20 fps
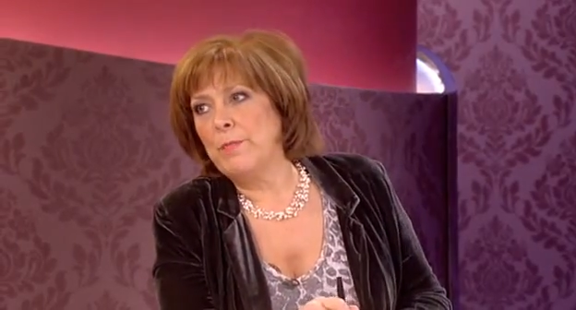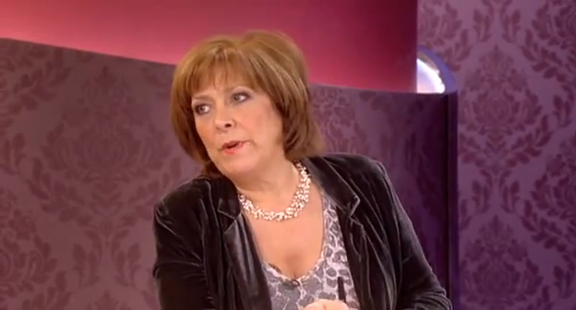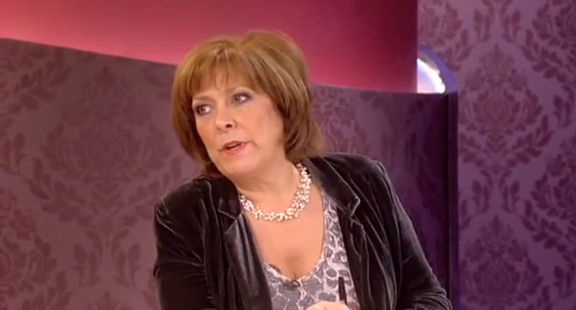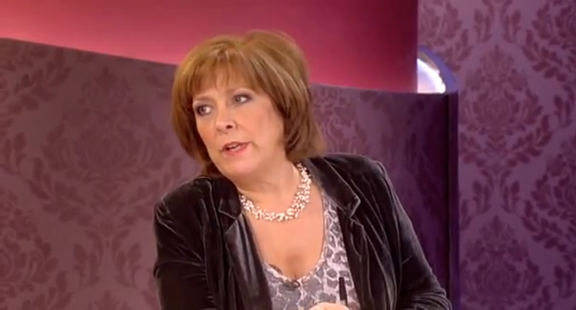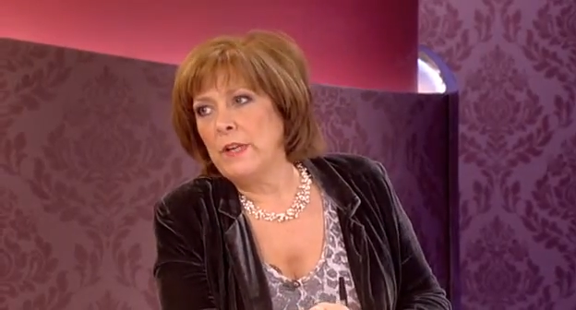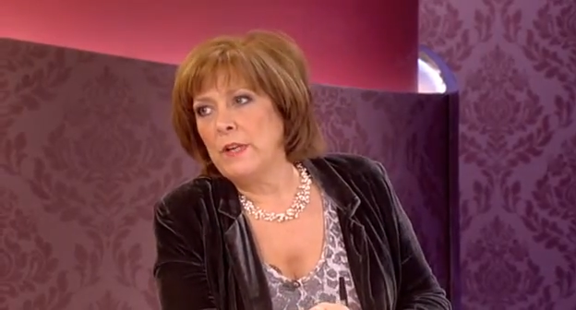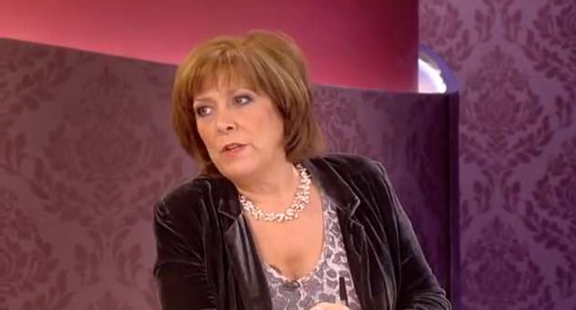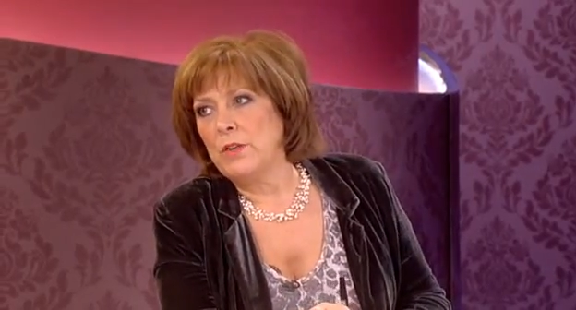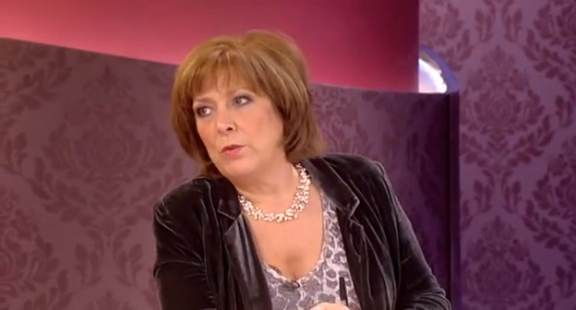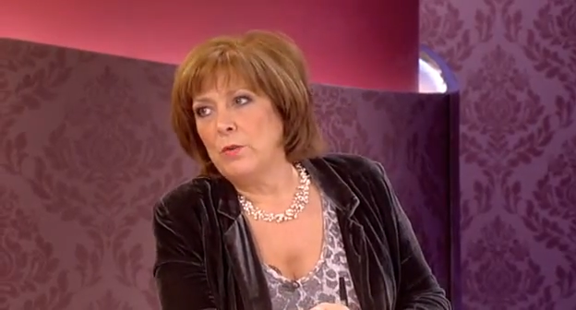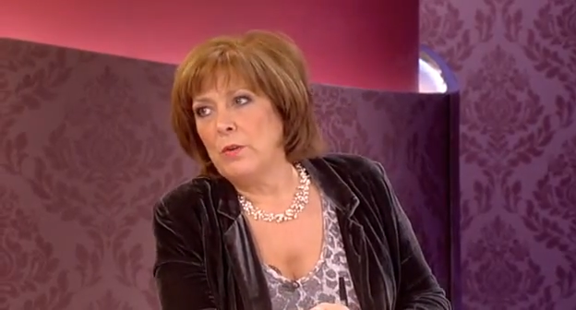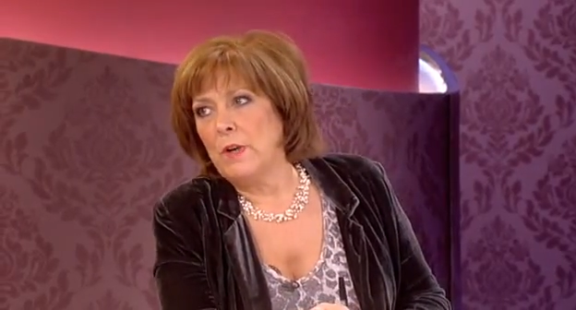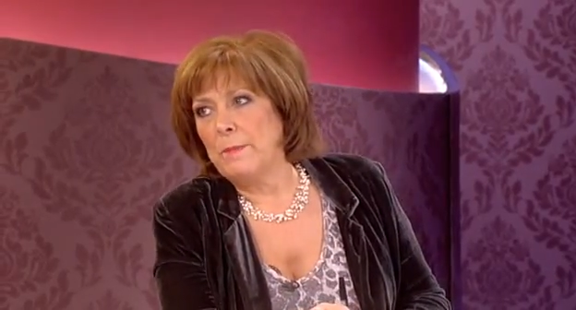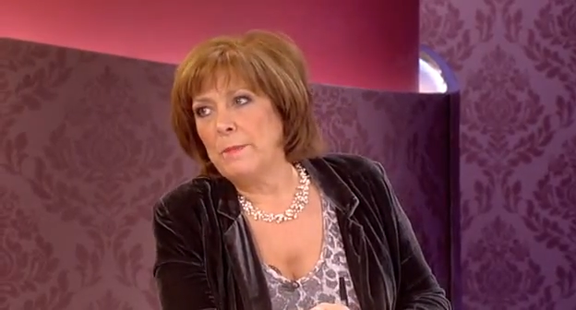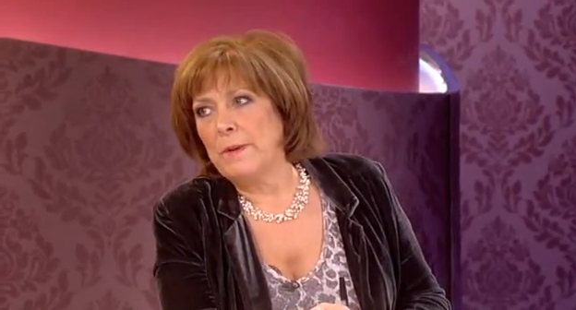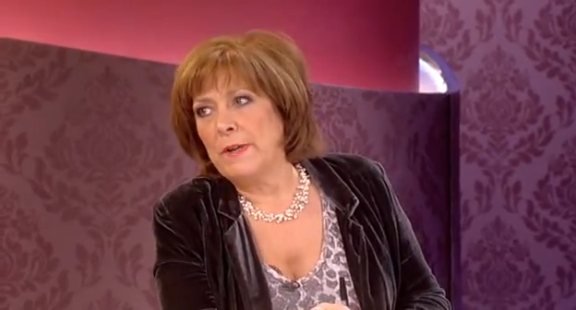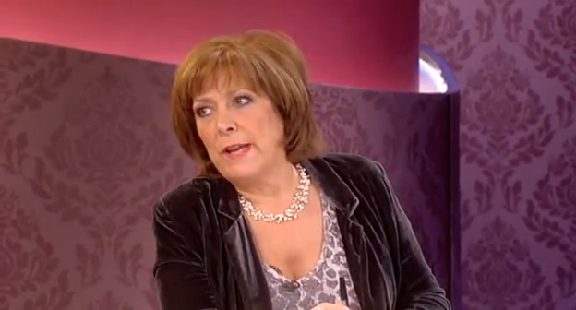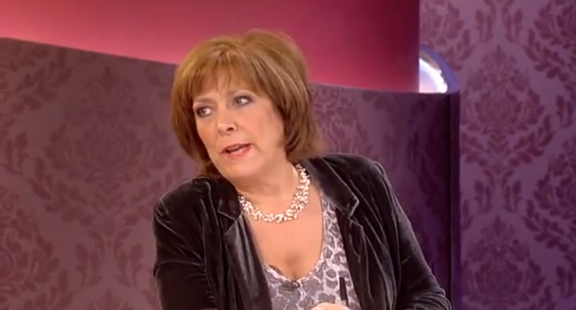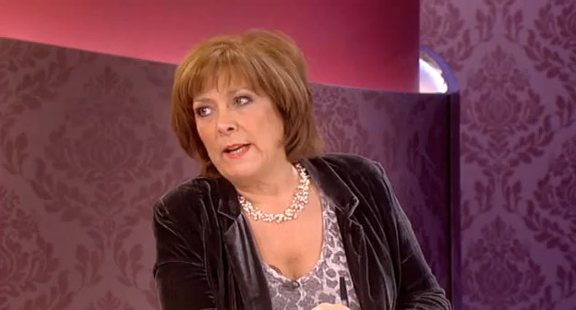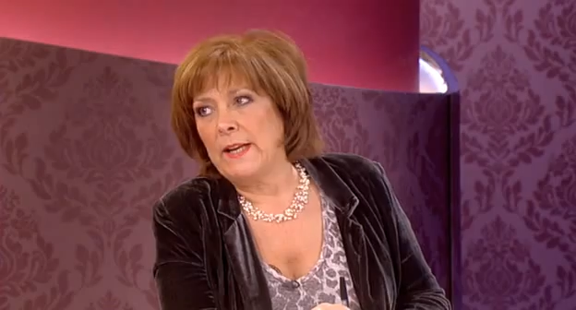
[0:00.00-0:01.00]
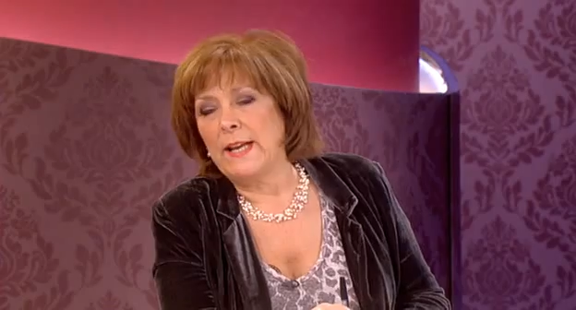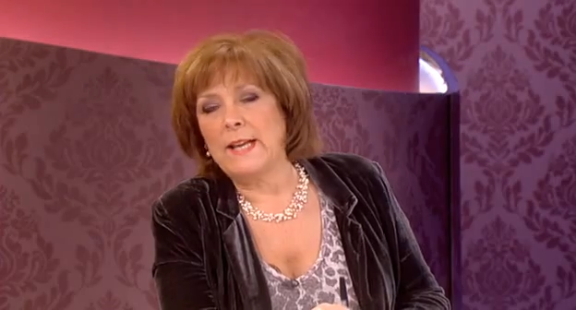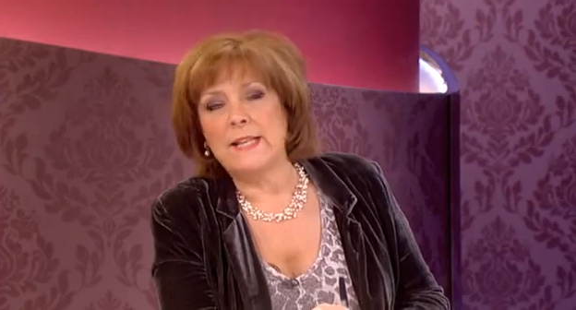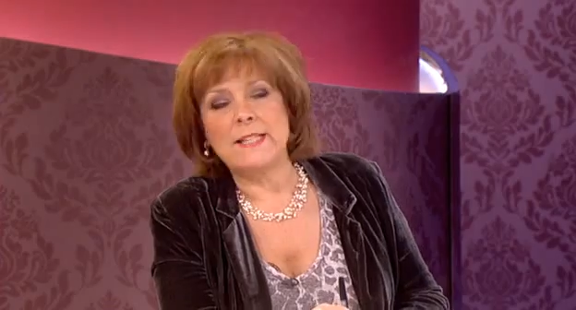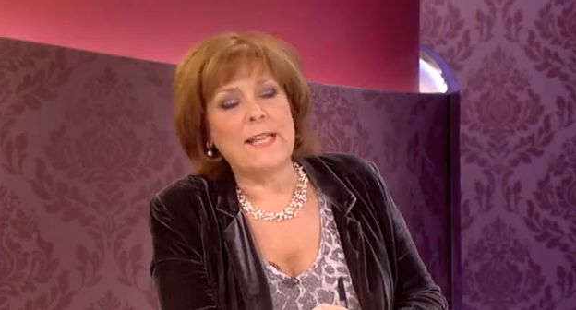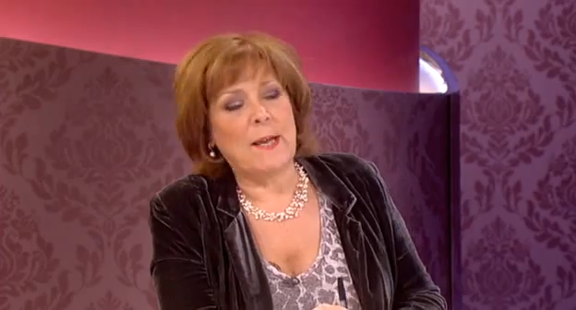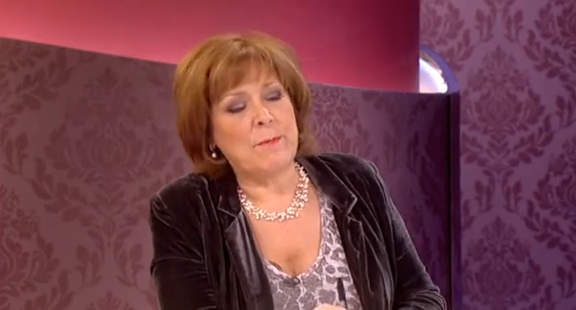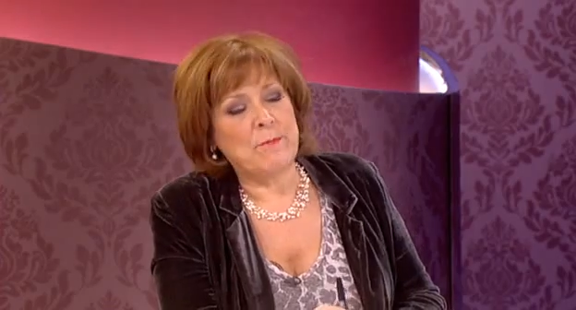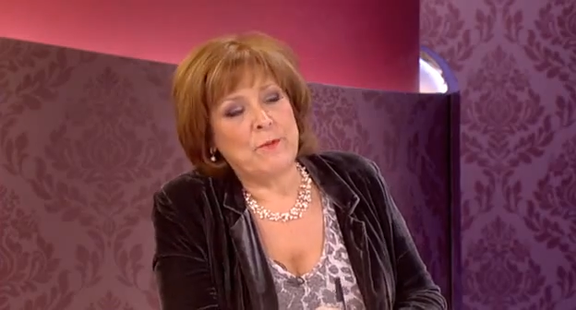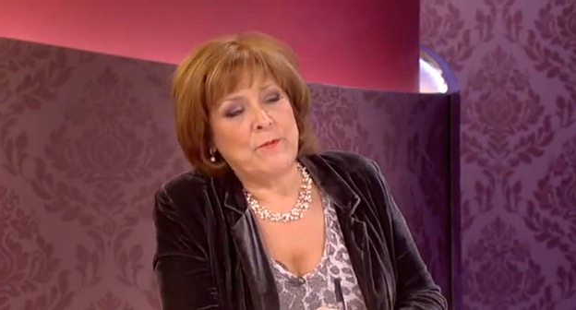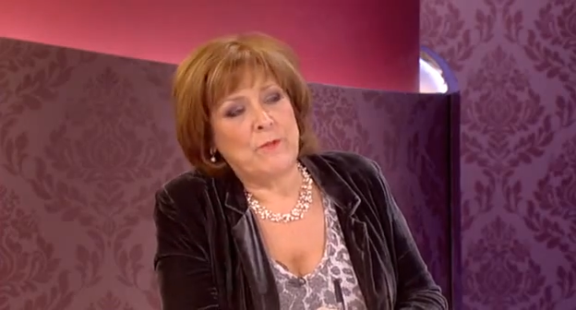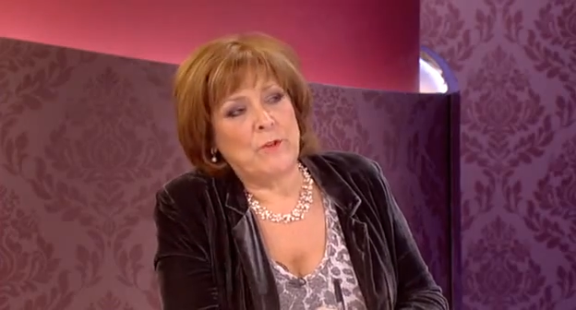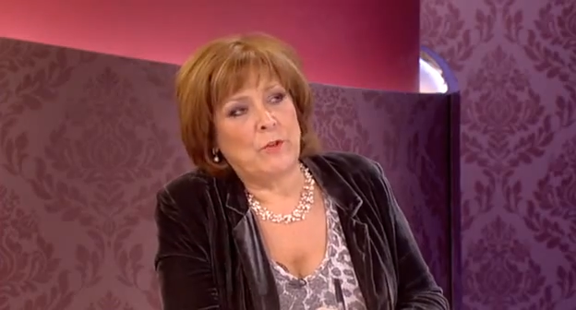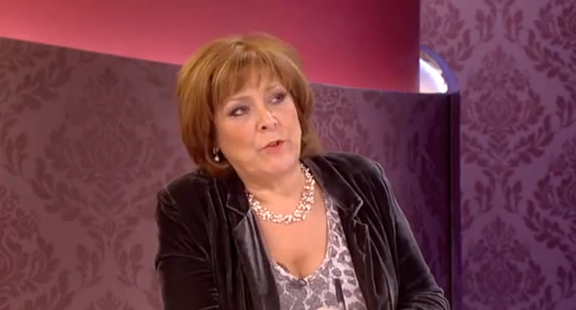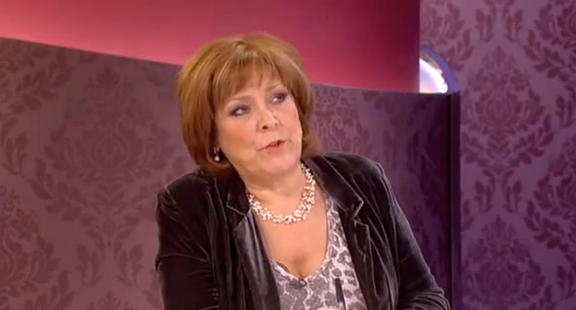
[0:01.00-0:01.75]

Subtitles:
bringing it all up again, except to fill